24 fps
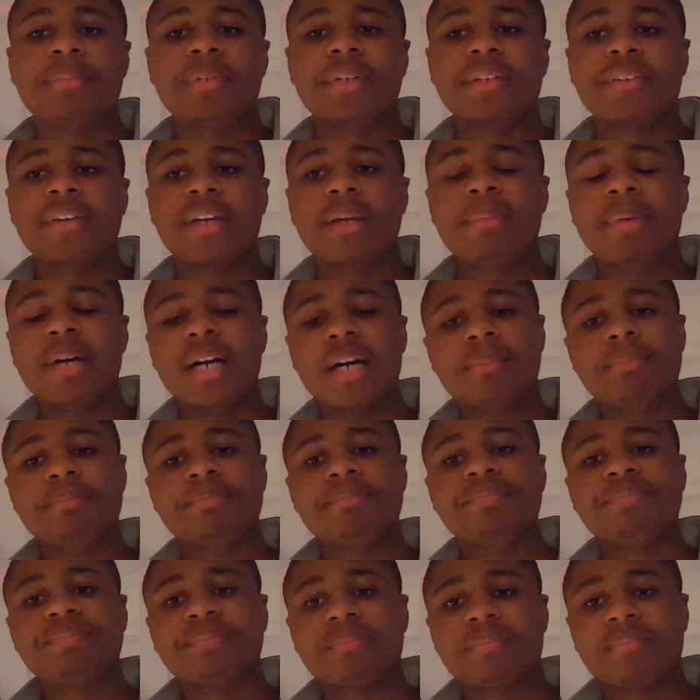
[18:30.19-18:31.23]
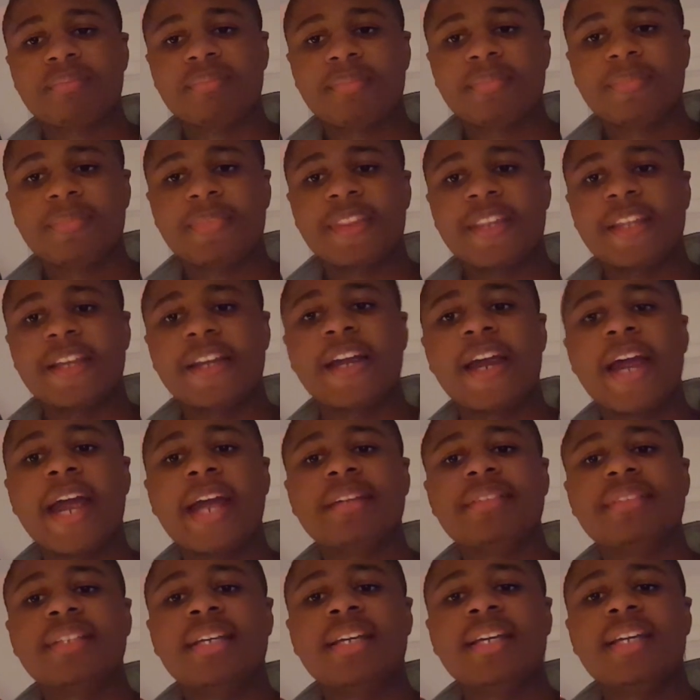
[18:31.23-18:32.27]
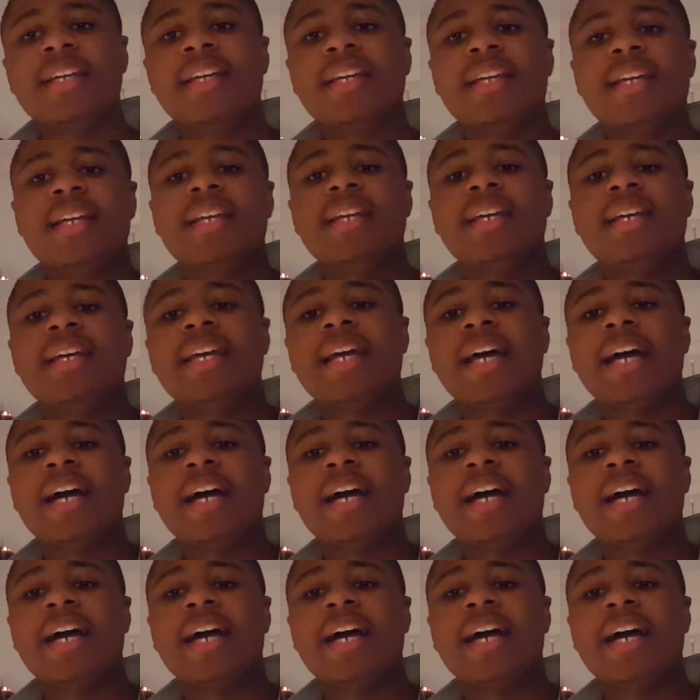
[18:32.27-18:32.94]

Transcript: reptile program up. All right.